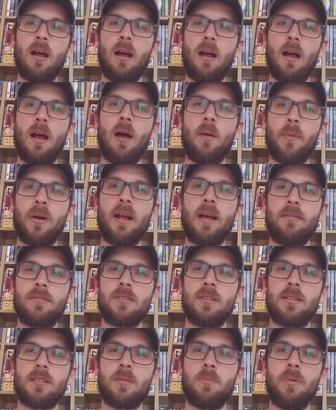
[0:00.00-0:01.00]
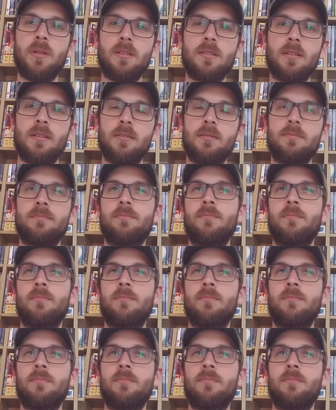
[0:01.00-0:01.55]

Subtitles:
I'm going to have a slice of pizza.